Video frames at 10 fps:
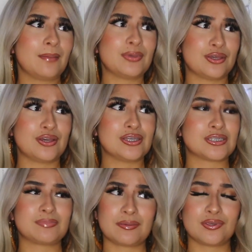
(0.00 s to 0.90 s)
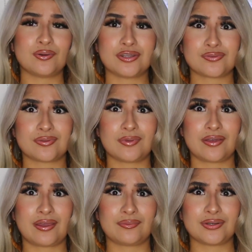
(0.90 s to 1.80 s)
Because Baby Yoda's with me
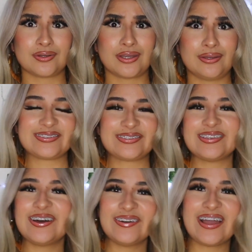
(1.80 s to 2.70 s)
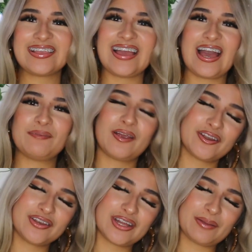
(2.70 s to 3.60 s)
on that one. Okay, so yeah, I
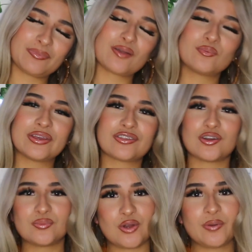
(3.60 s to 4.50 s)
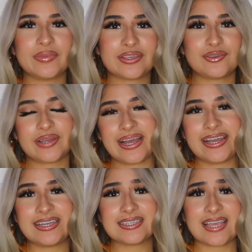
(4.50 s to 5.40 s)
partnered up with ARROMIC, you
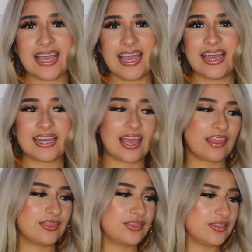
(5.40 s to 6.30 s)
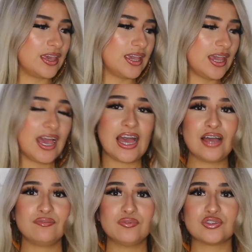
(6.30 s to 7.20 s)
guys, and they
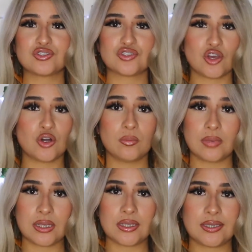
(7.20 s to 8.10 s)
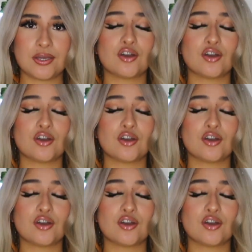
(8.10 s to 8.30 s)
have so many